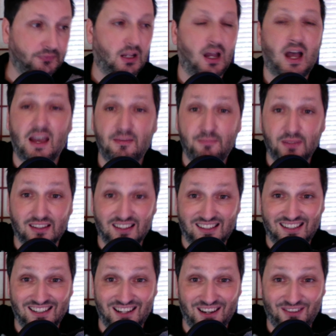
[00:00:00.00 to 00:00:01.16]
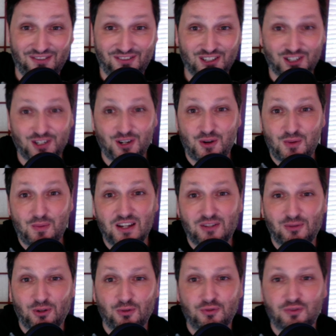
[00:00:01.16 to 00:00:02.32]
I've been lucky enough to show my
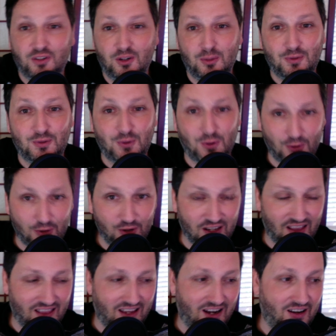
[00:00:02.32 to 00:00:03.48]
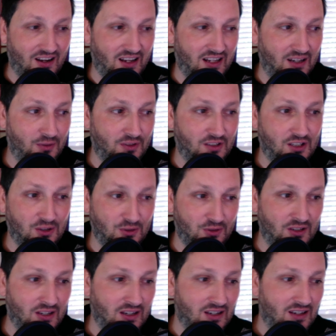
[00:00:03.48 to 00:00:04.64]
drone film, Soar Oregon, there, and it was a huge
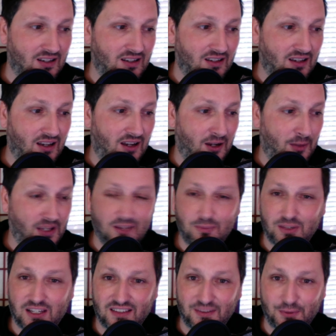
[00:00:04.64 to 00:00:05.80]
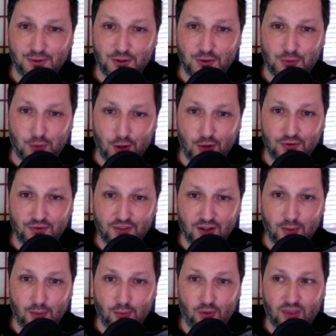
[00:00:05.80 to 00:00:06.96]
hit because it was a drone
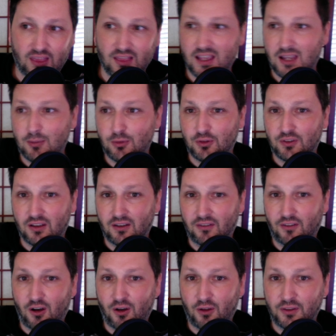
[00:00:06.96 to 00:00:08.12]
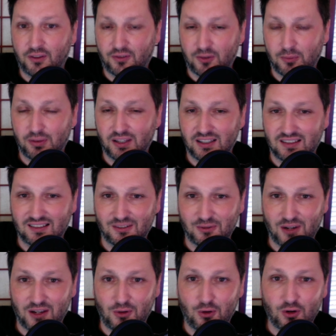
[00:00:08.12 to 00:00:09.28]
film with labels of all different places
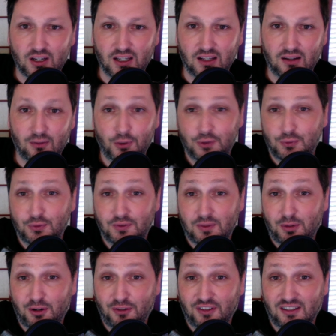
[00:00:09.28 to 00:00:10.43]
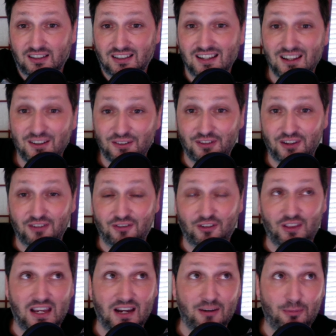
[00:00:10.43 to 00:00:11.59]
around Oregon, which was a perfect fit for
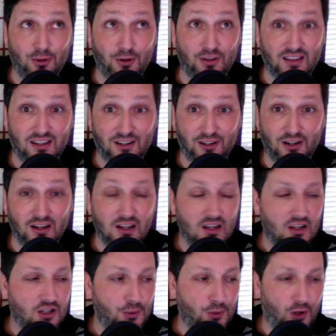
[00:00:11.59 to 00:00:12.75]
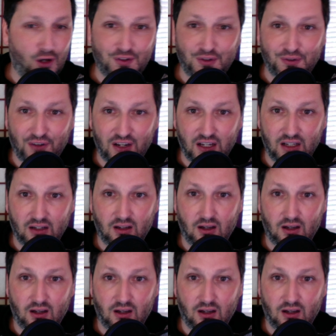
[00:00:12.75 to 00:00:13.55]
the airport theater. You will also find